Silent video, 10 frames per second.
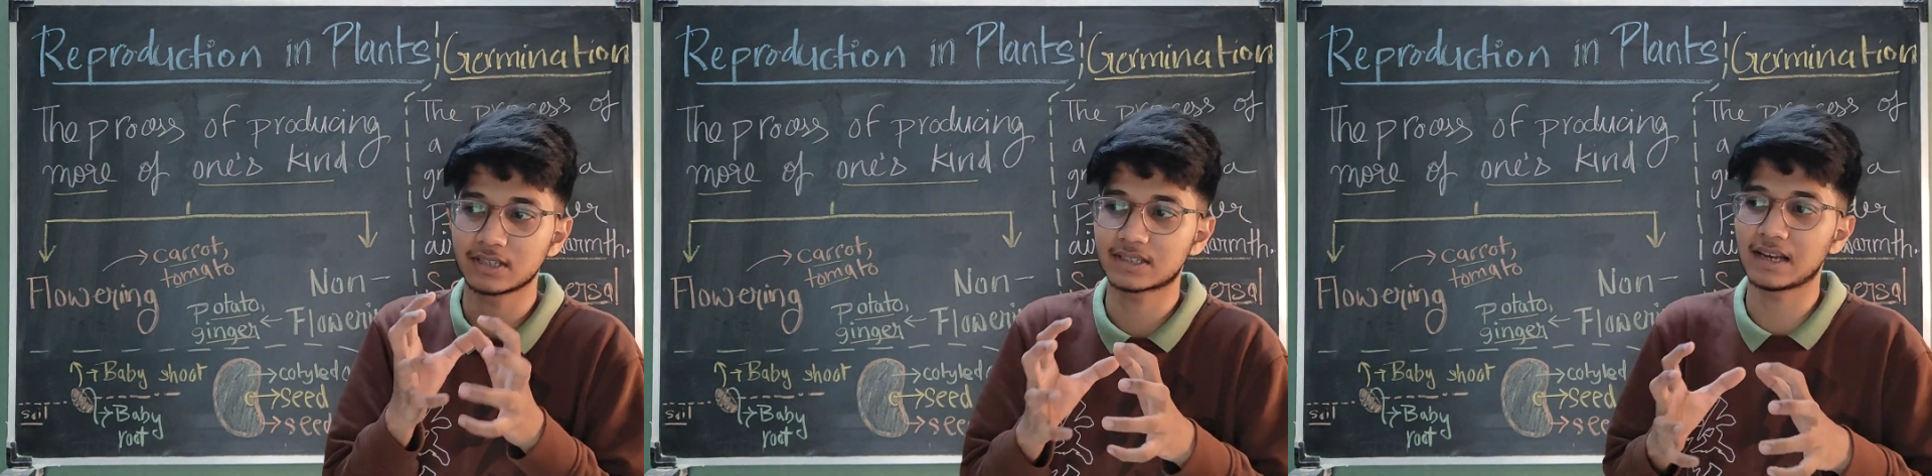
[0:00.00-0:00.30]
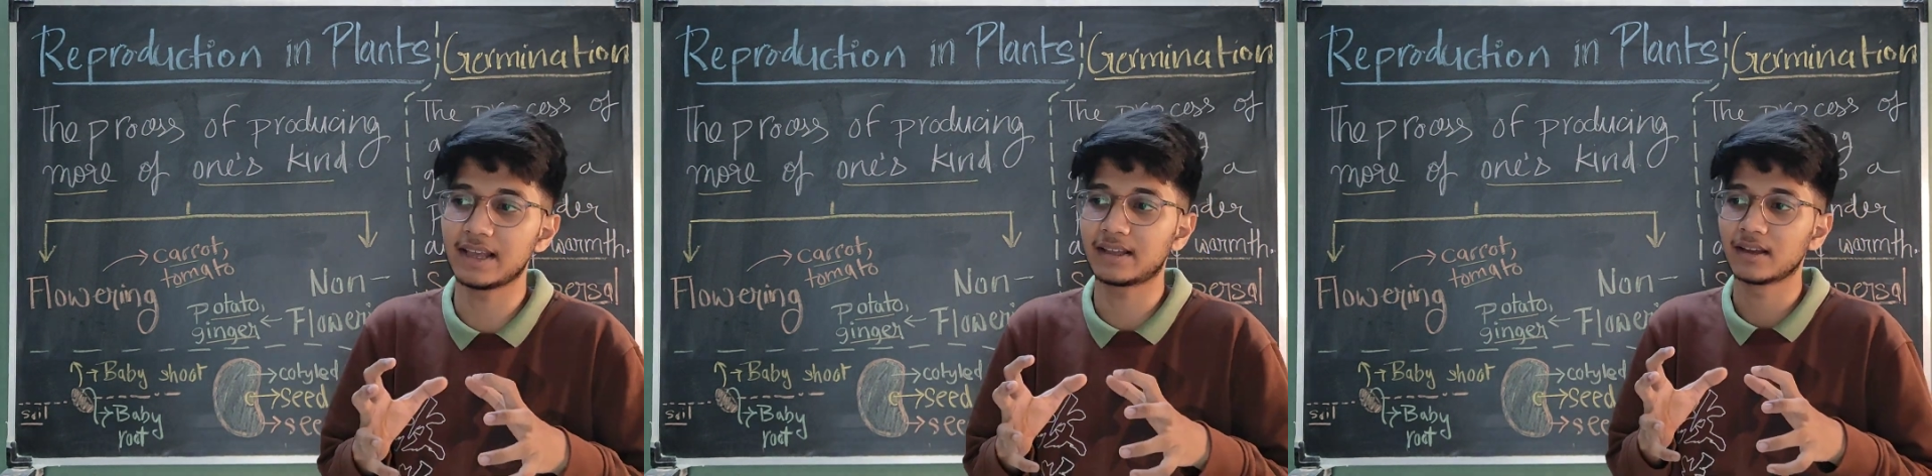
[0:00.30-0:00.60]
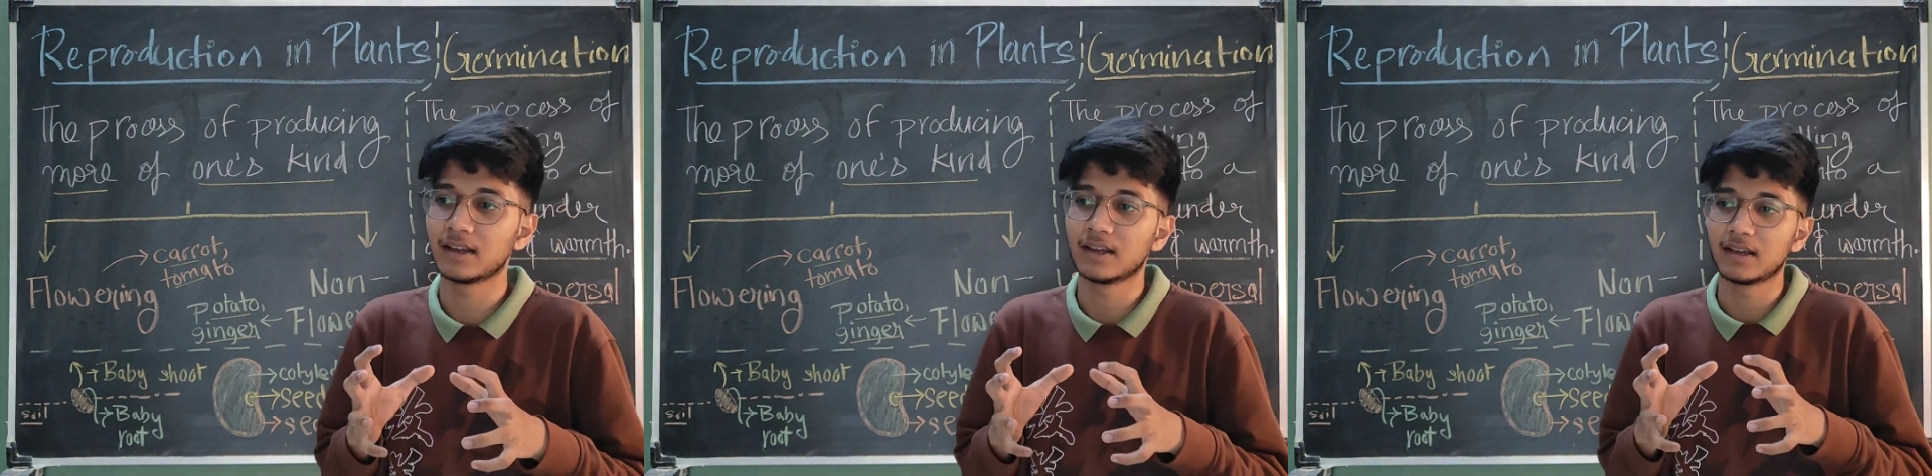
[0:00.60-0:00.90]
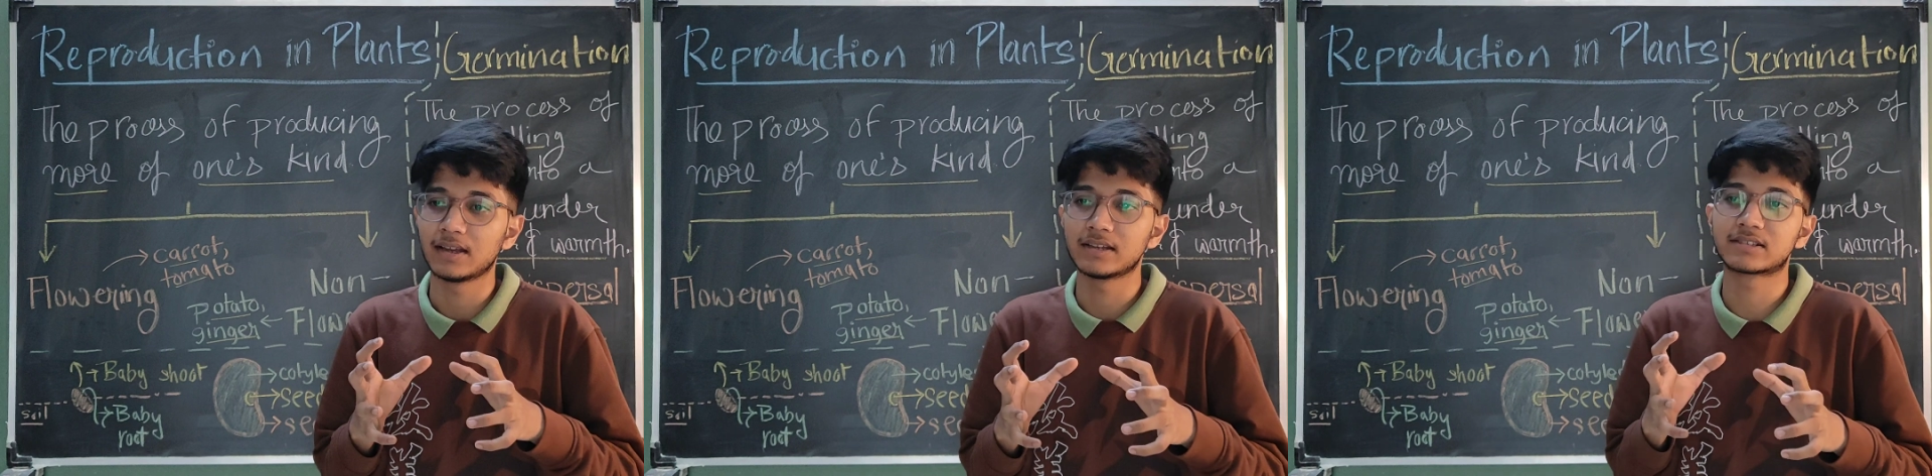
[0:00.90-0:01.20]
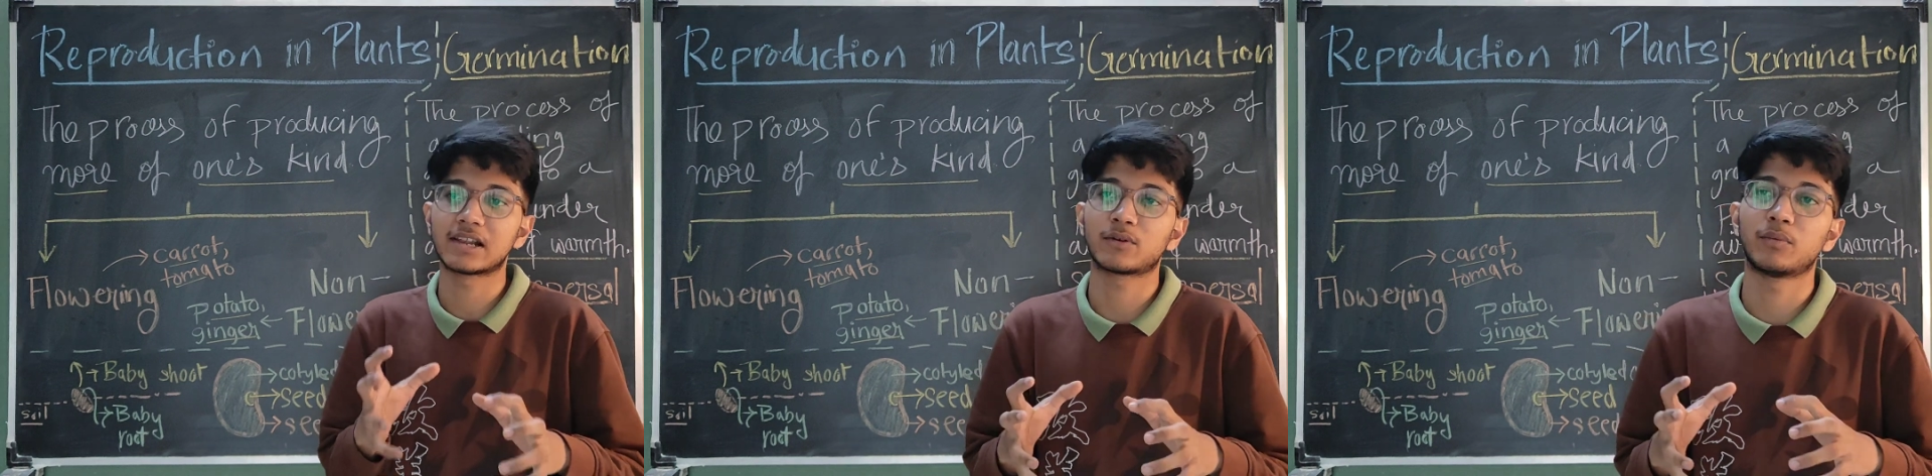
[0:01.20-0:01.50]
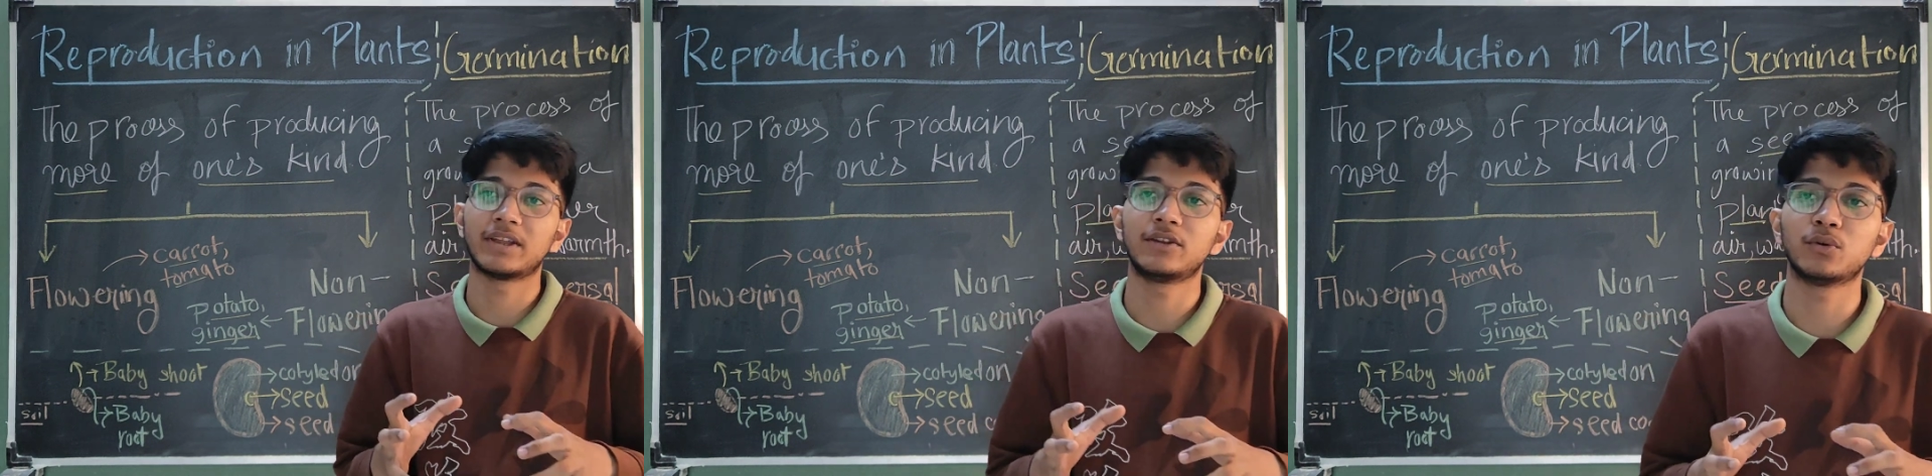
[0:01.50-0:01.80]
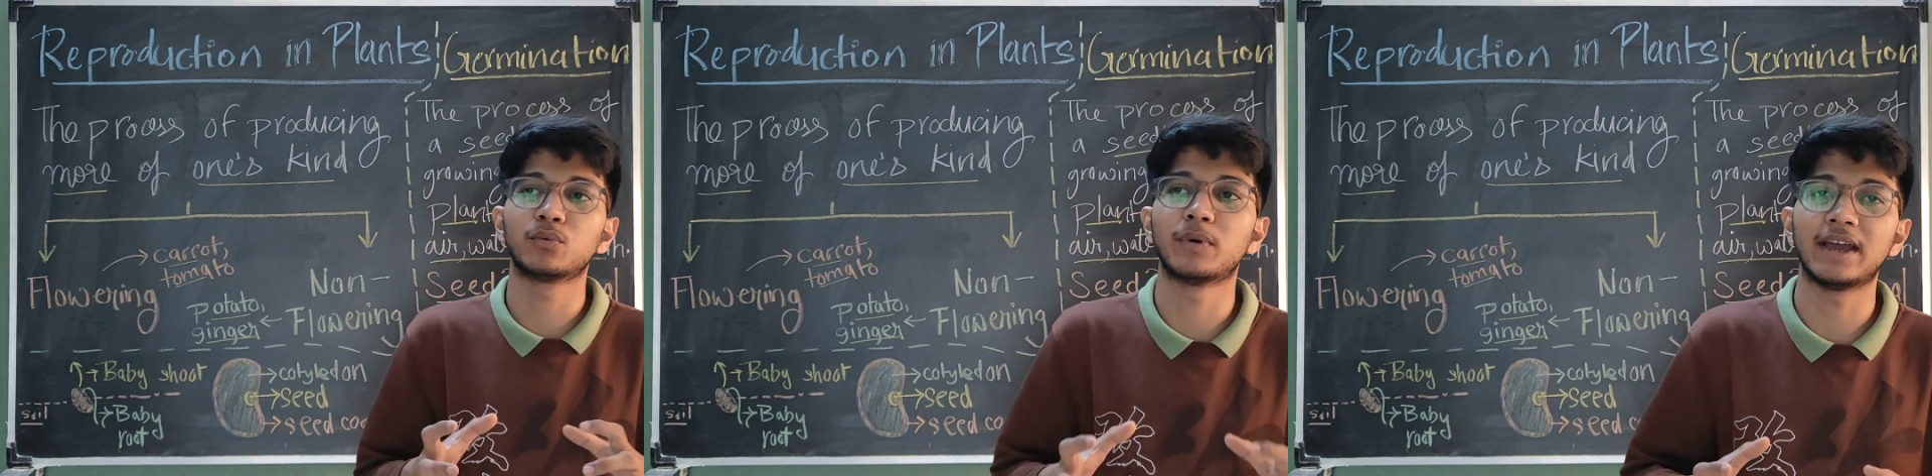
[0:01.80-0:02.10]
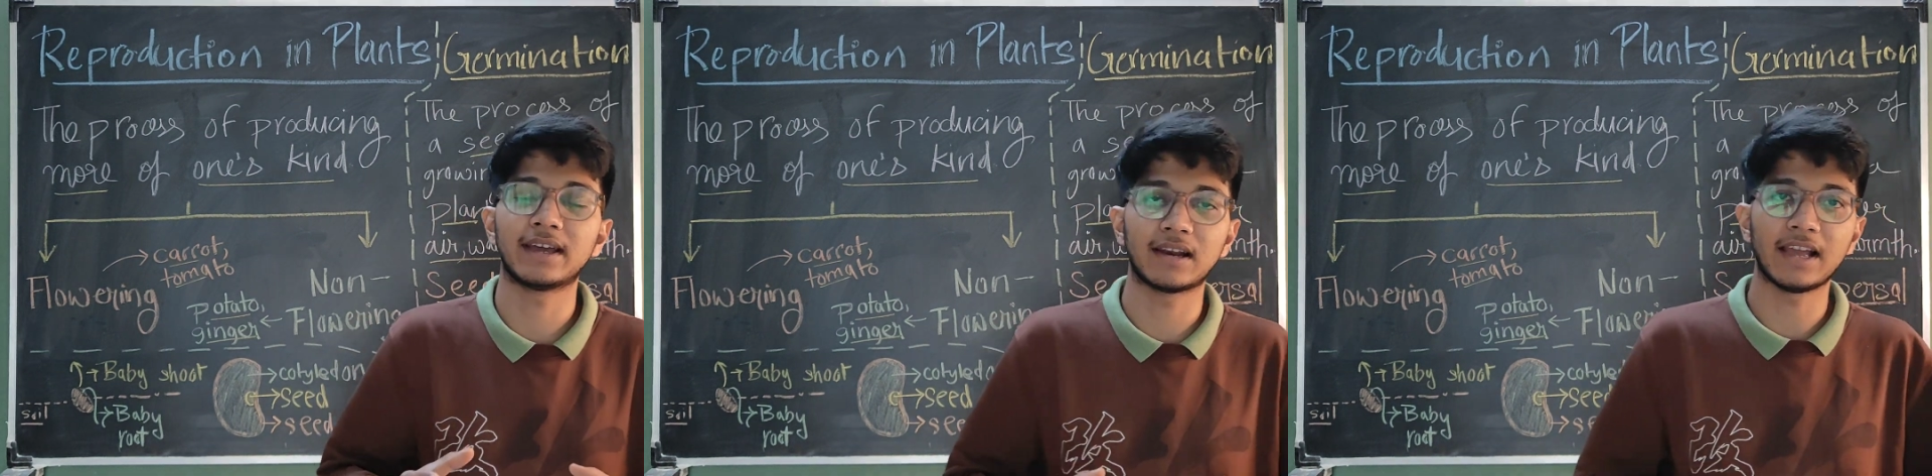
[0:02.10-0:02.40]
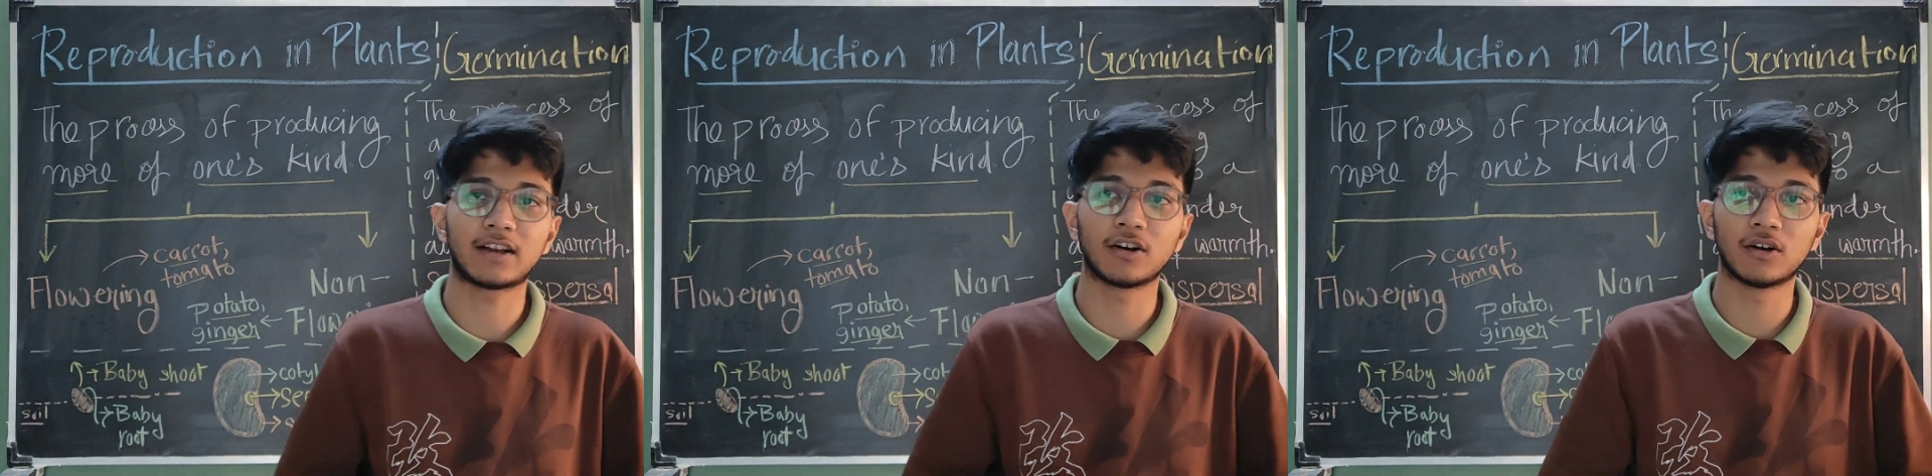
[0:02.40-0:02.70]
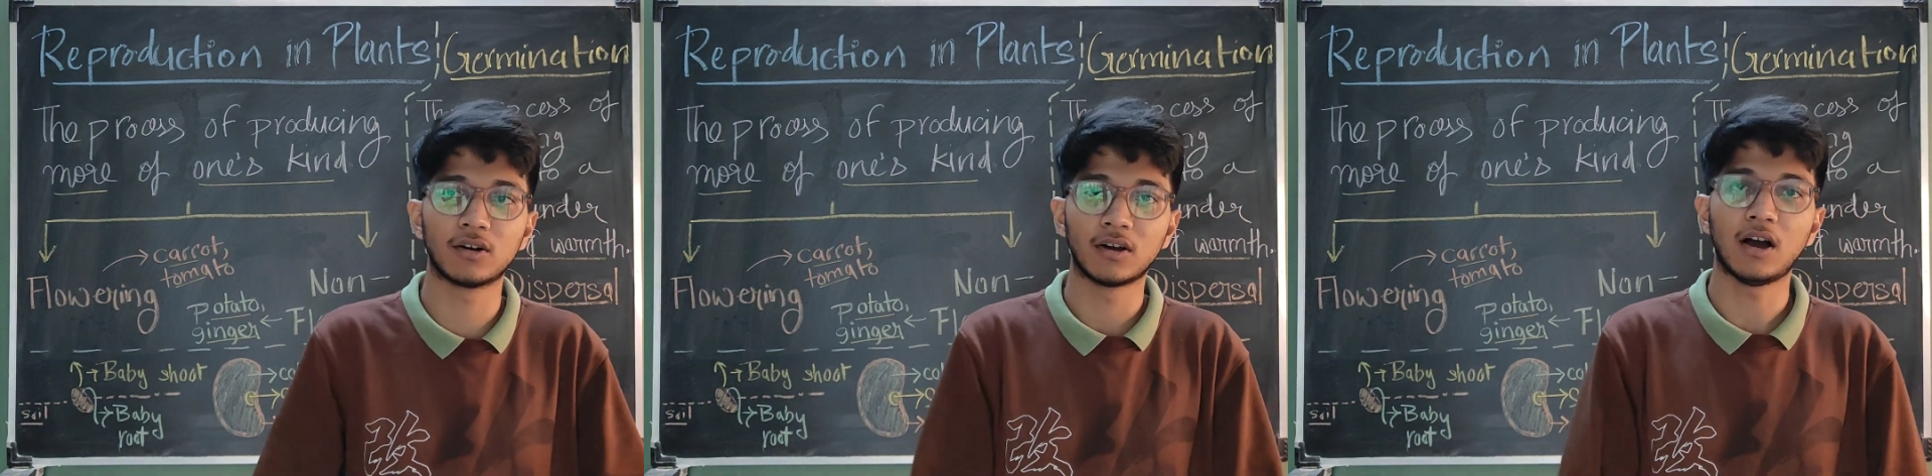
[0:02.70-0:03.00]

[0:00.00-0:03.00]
It's like when you wear like a